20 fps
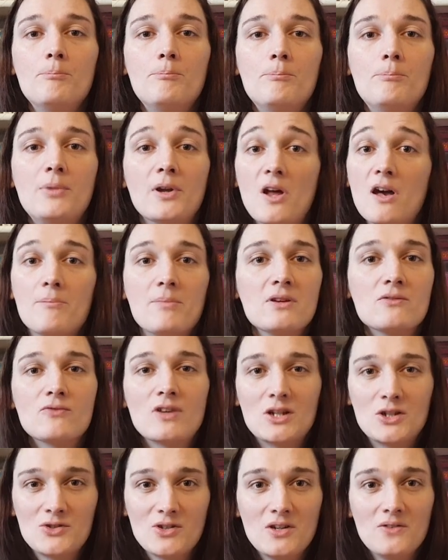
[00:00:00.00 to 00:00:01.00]
But I've been
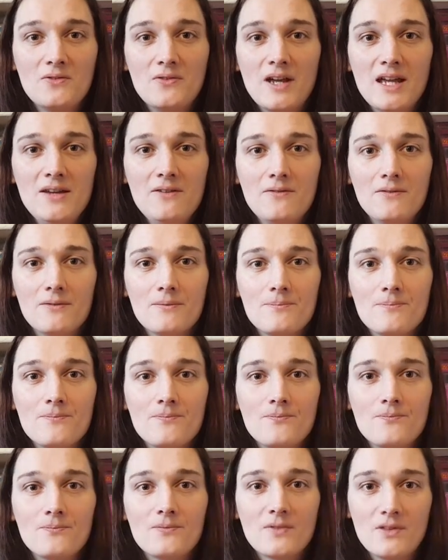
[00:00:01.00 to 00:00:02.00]
Retro Faith.
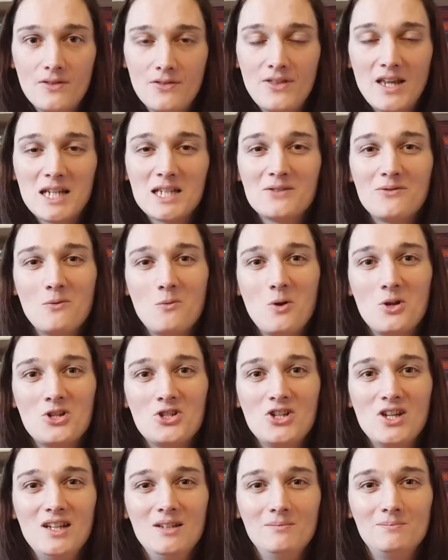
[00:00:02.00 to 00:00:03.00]
Thanks for
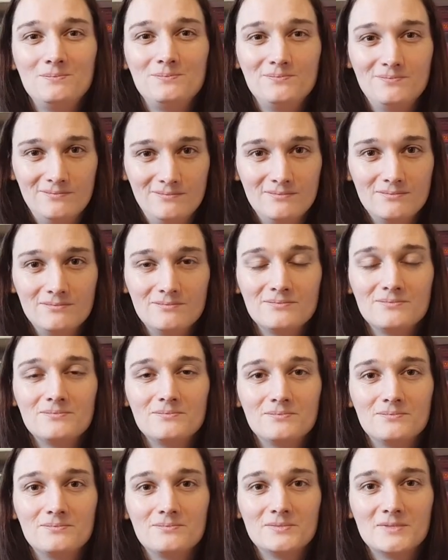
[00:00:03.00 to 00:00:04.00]
watching.
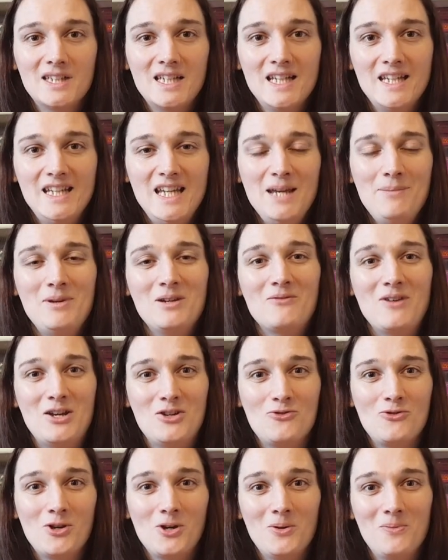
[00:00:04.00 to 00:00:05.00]
Keep it
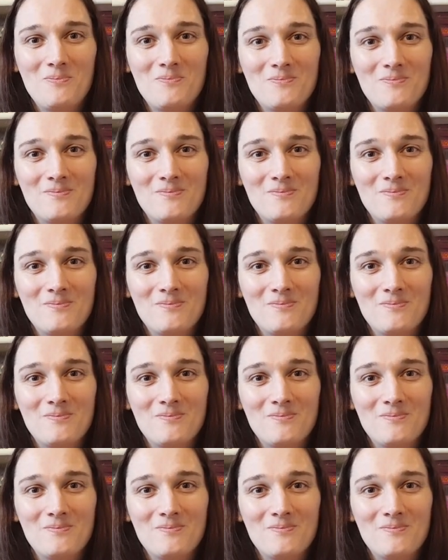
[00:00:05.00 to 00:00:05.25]
retro.